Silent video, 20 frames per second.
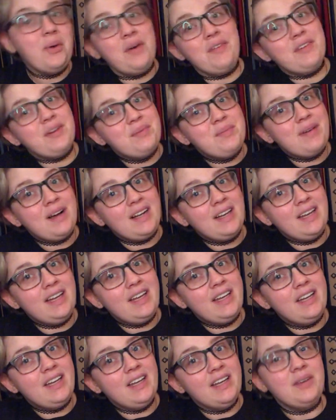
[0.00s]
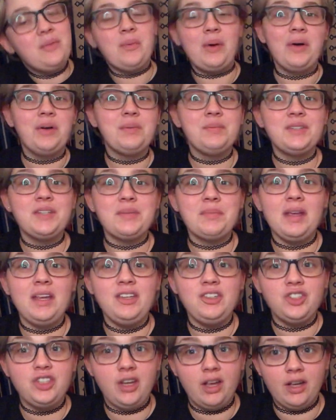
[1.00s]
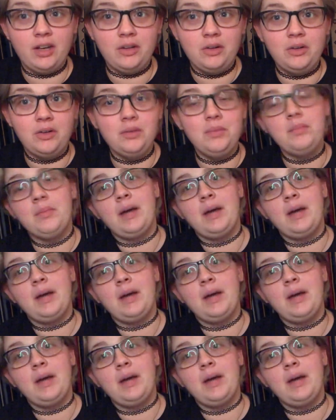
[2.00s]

everybody, and welcome to my channel.